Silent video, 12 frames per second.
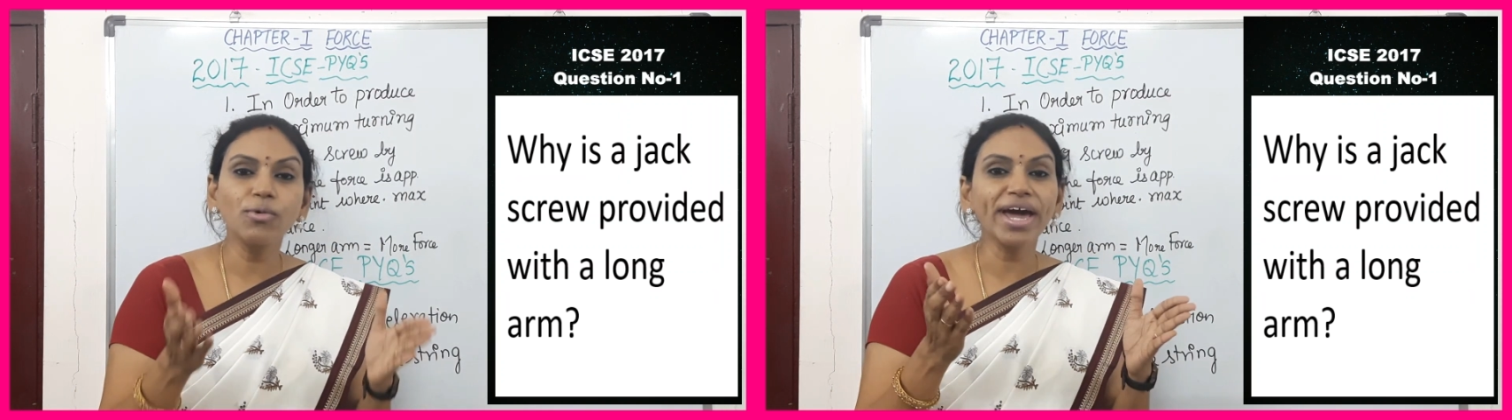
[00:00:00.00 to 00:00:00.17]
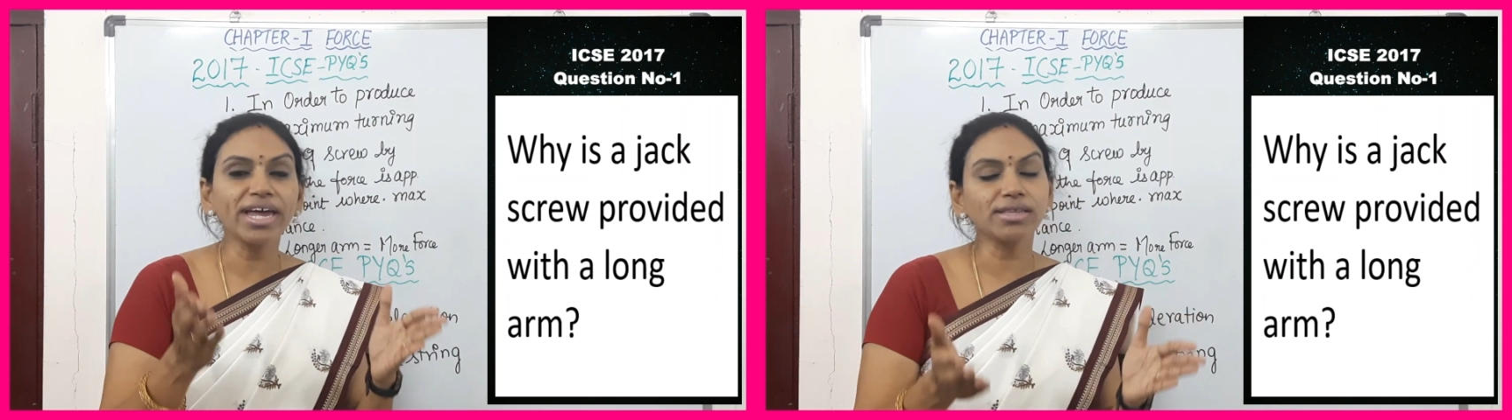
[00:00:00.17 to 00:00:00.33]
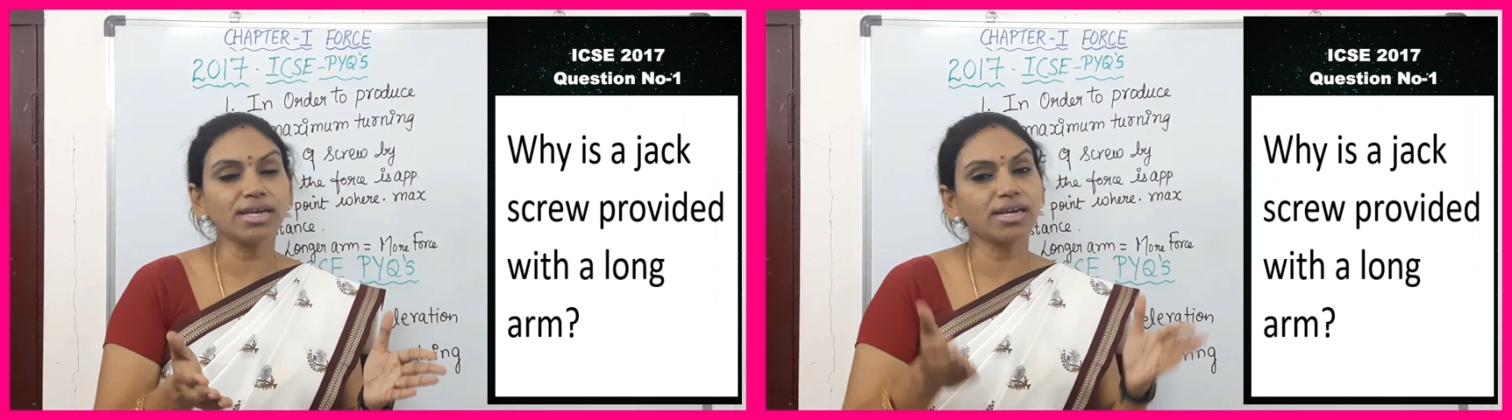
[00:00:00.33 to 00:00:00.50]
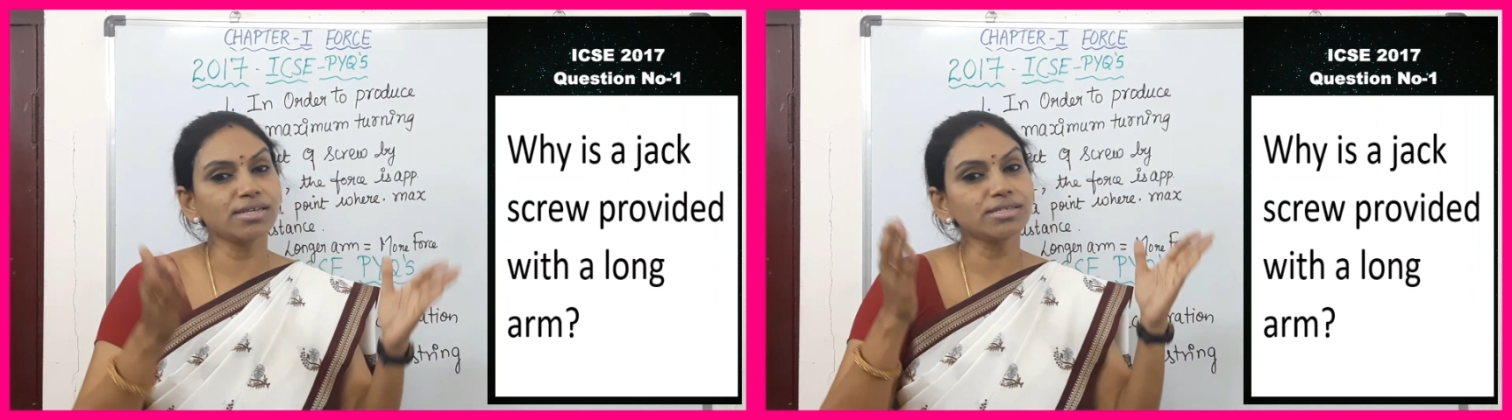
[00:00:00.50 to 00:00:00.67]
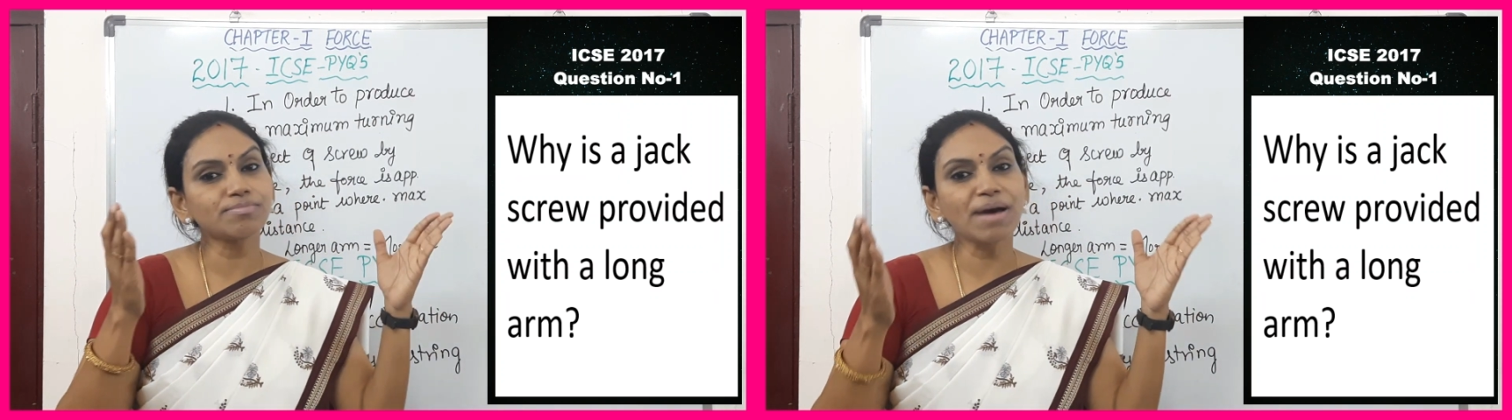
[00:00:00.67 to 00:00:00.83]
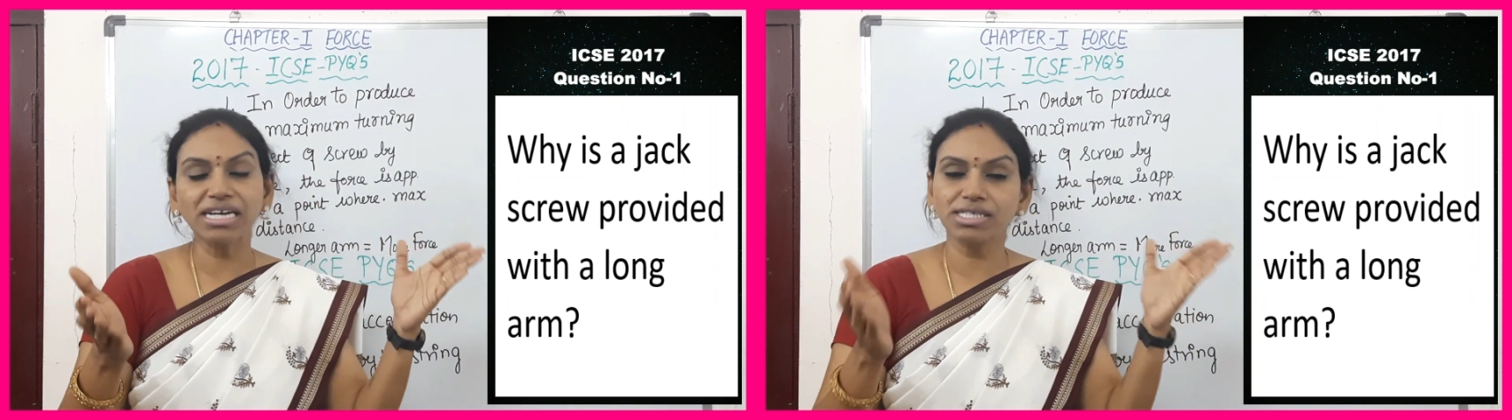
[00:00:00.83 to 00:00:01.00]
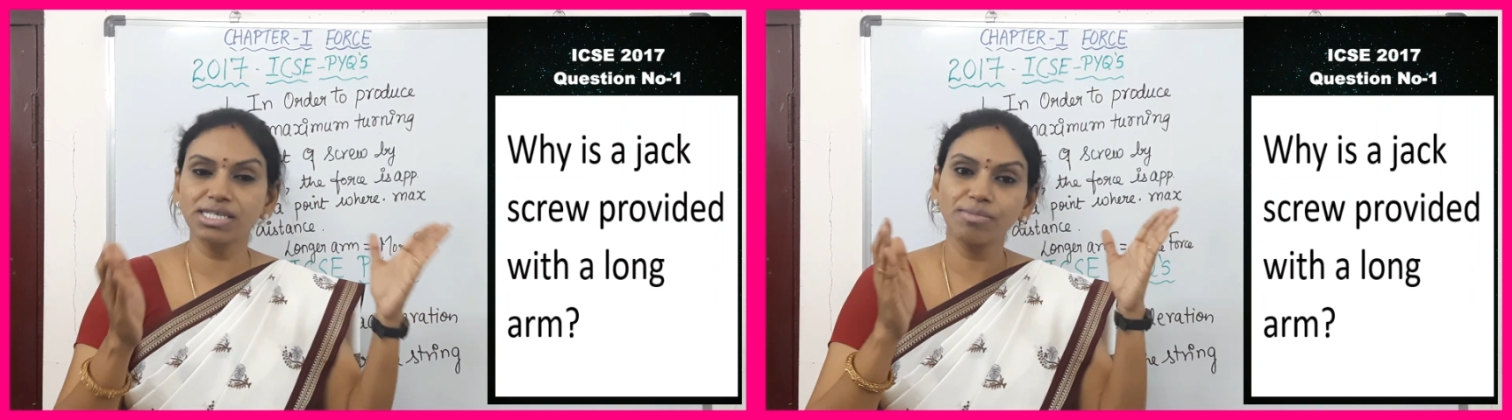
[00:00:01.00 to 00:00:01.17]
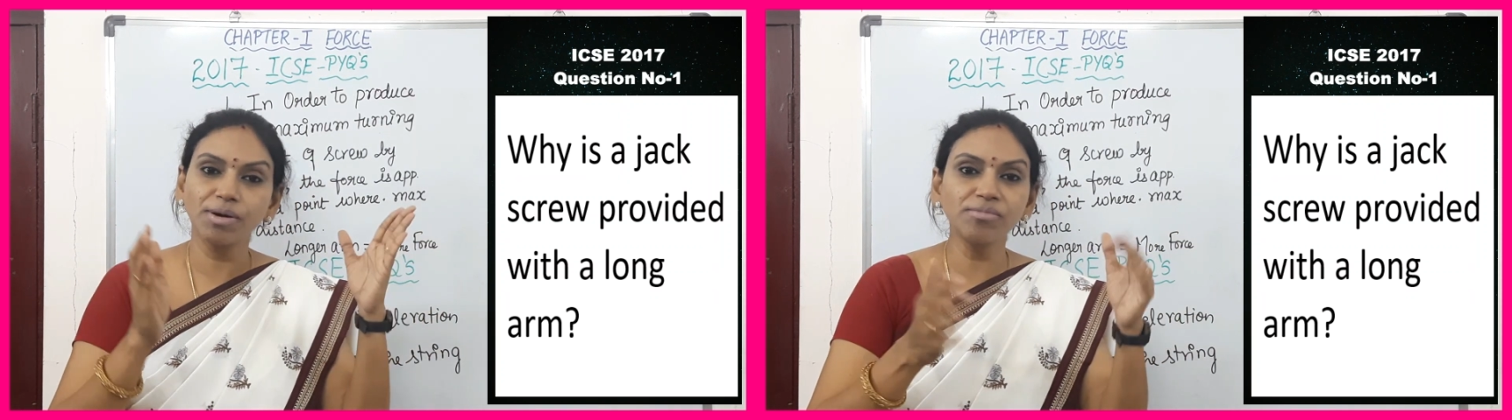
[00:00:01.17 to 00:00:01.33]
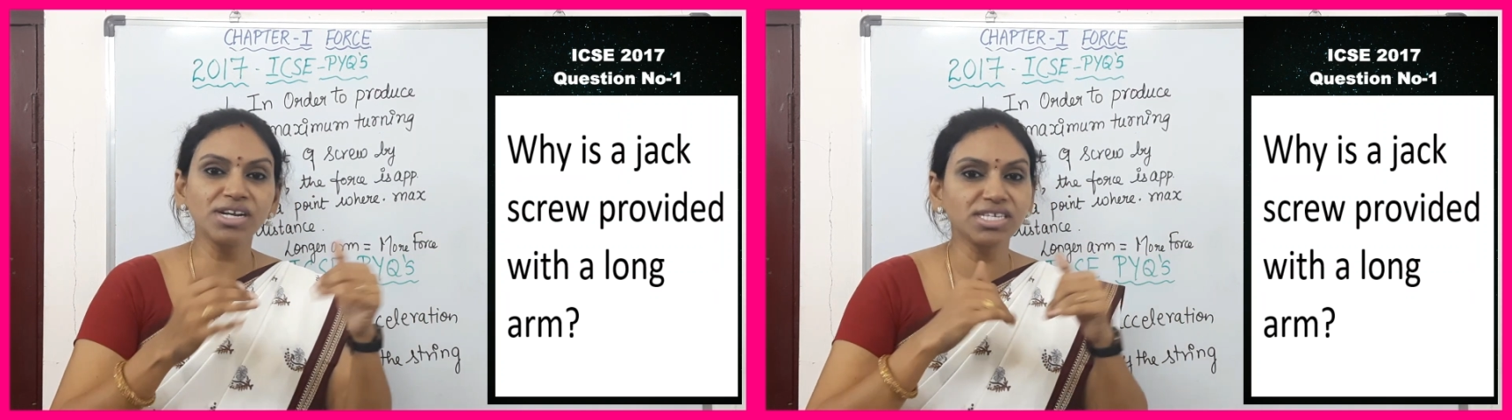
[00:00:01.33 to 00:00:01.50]
Where there is
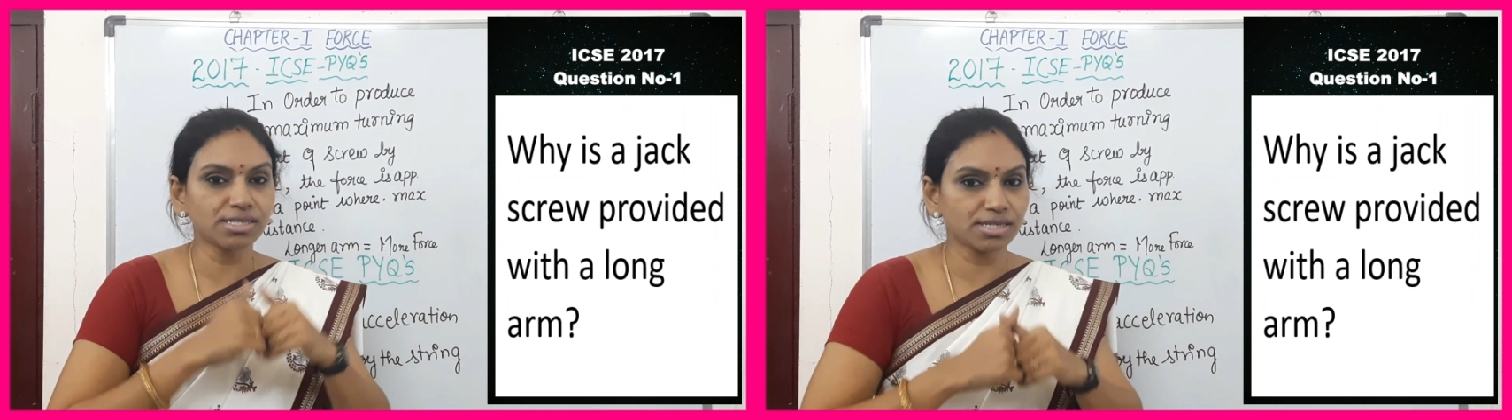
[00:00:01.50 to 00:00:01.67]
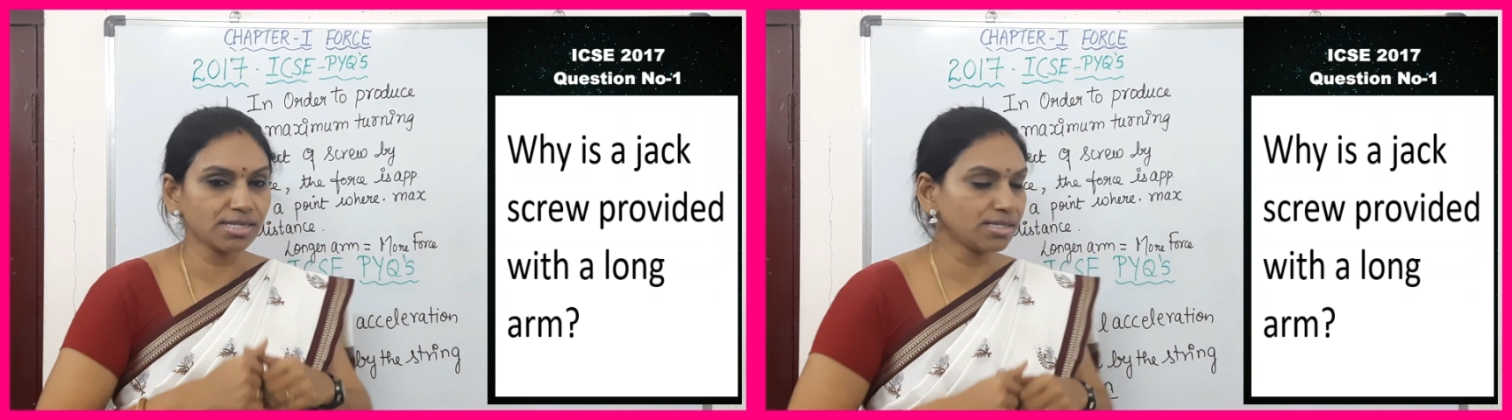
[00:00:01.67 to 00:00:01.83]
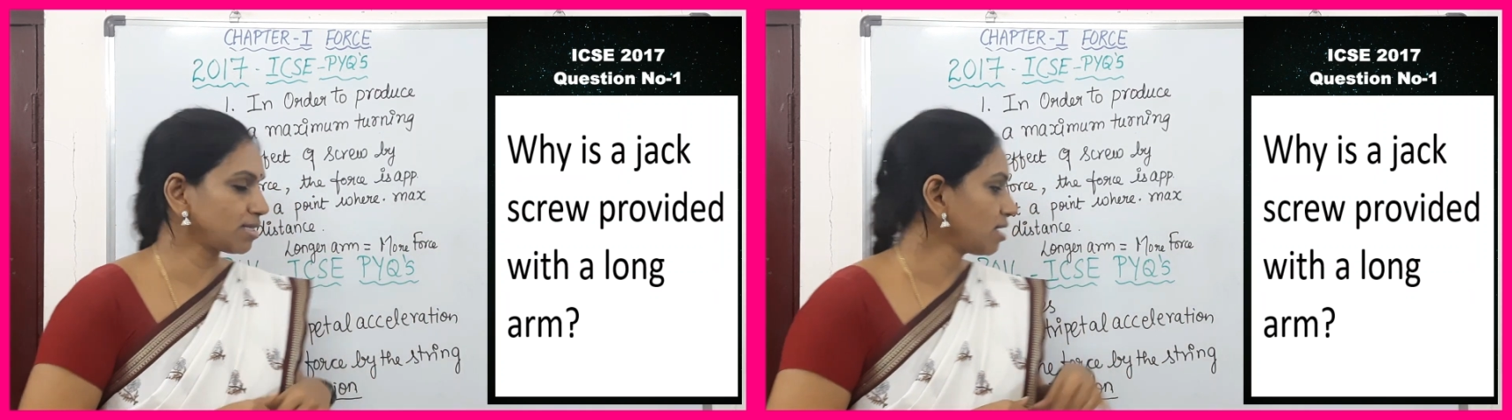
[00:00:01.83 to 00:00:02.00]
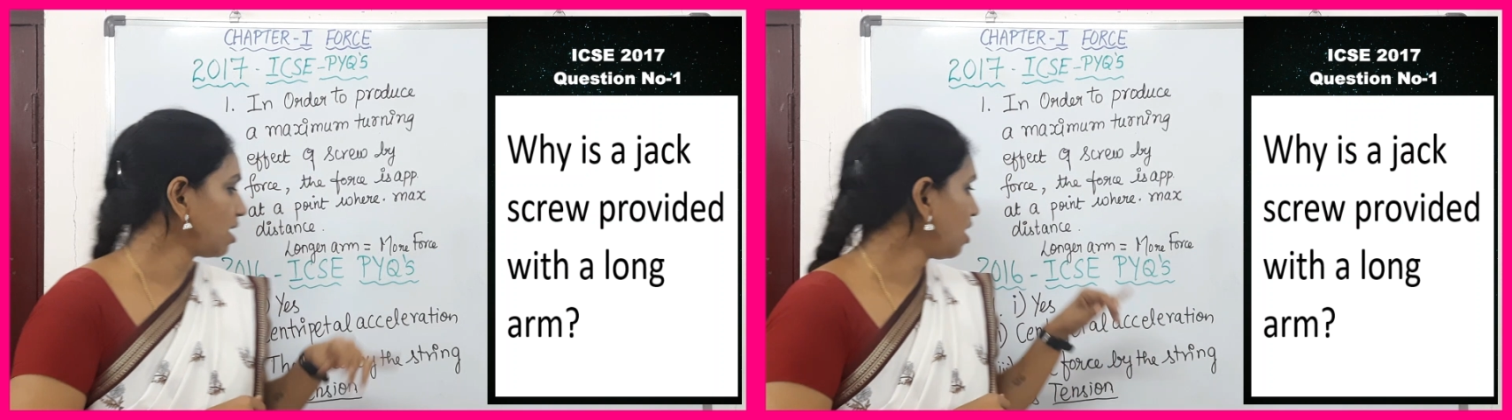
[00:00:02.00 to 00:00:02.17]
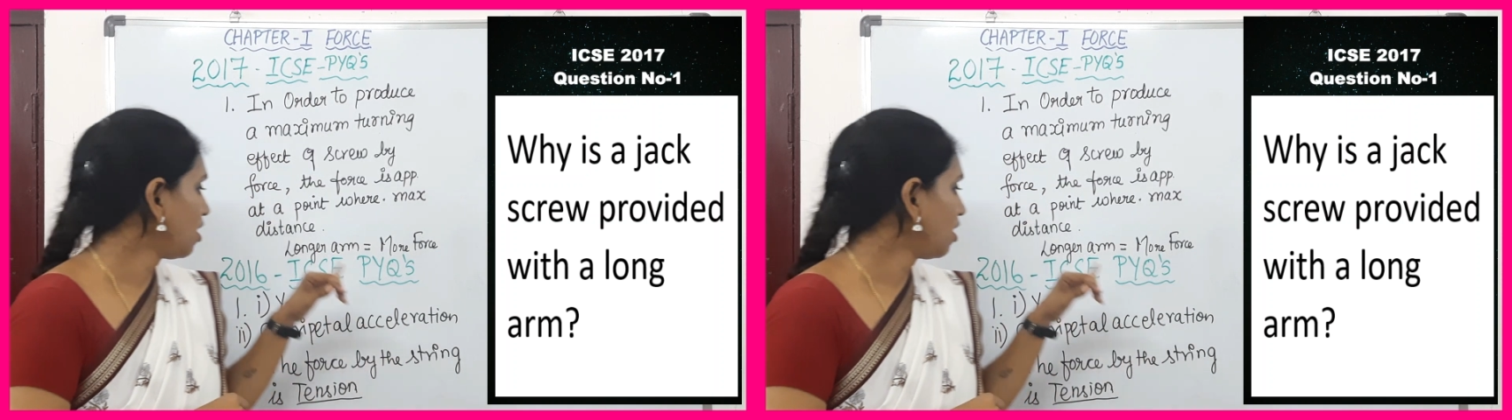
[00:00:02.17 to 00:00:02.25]
maximum distance.